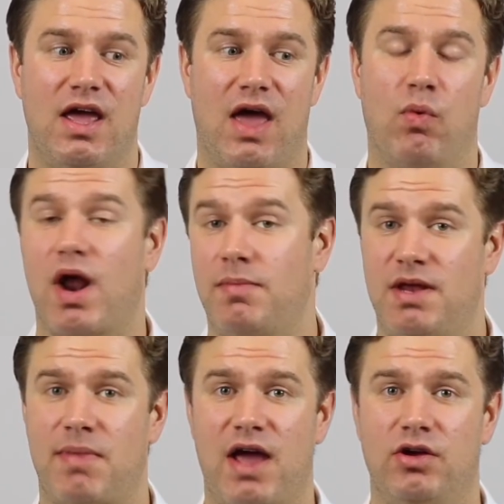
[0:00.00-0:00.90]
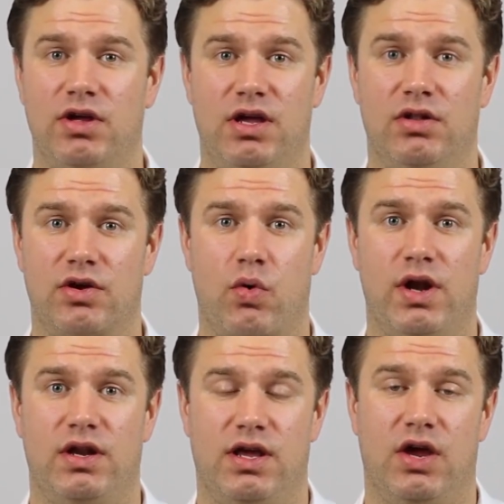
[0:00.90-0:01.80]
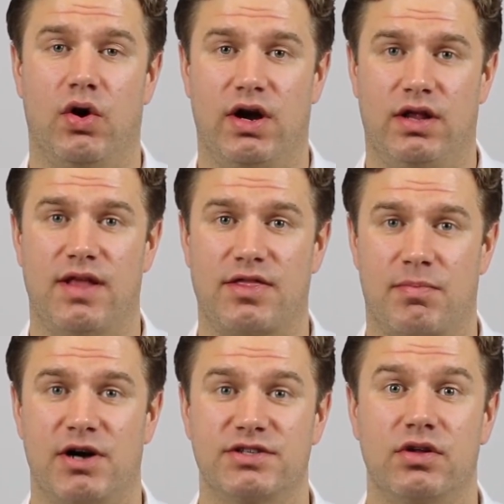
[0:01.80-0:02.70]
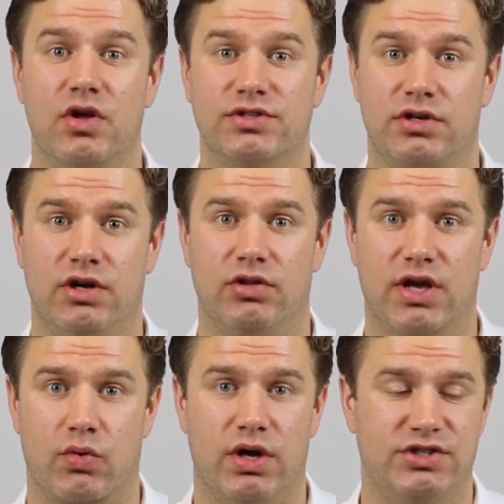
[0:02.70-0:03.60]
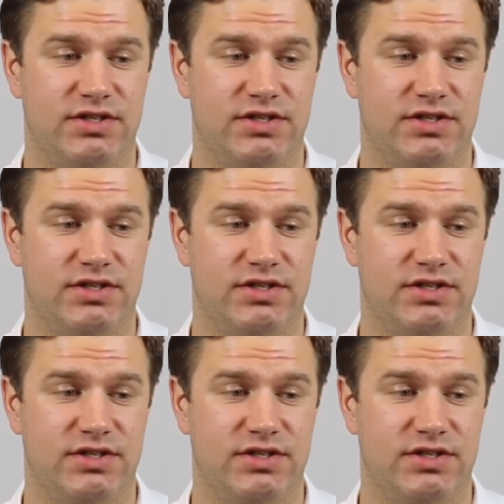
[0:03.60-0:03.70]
And what I mean by illiquidity here, and that the personal loans are illiquid,